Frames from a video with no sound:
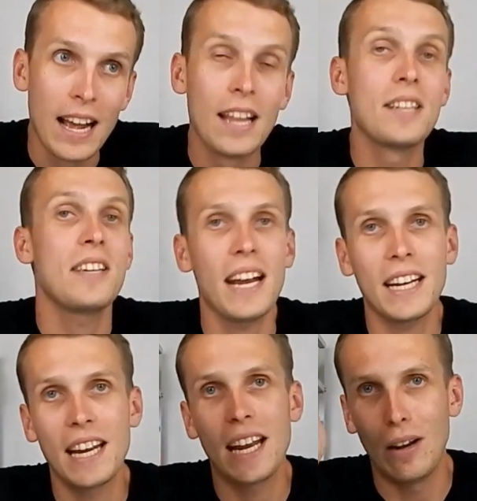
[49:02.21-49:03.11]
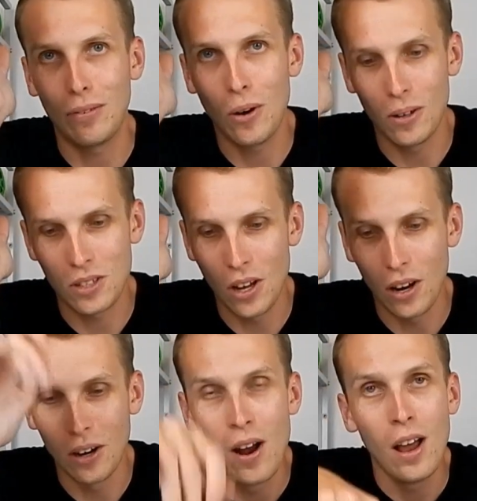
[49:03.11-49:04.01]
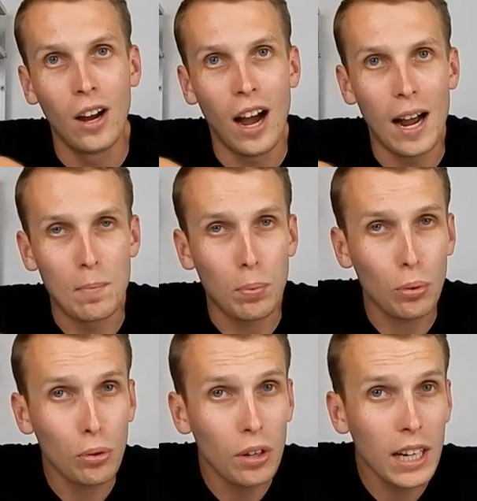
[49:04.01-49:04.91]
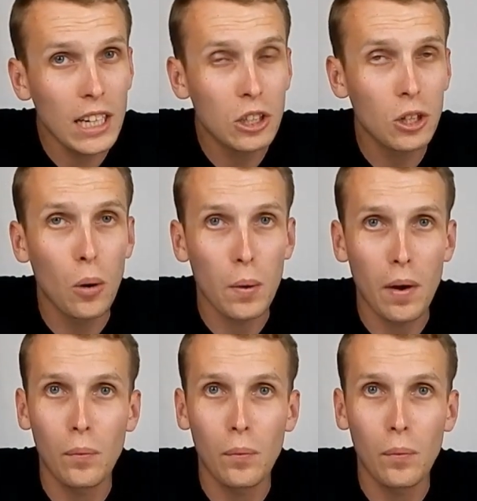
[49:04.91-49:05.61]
The second hit, of course, though, I'm pretty sure we went